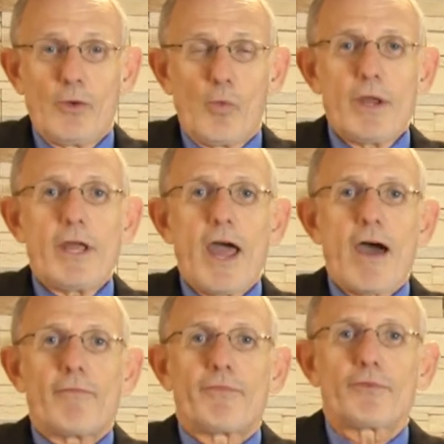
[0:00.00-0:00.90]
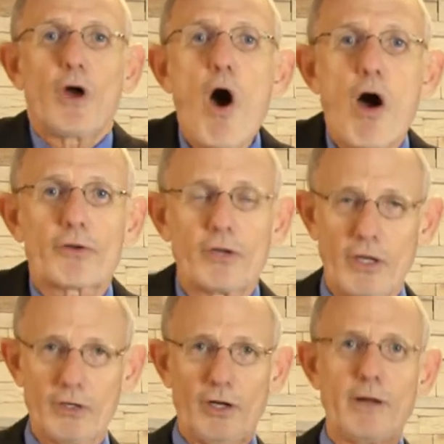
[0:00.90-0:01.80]
We have talked
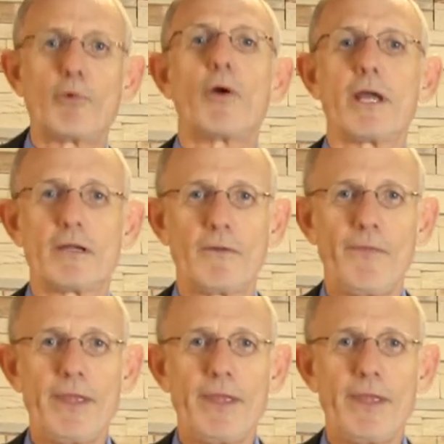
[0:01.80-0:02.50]
and deliberate,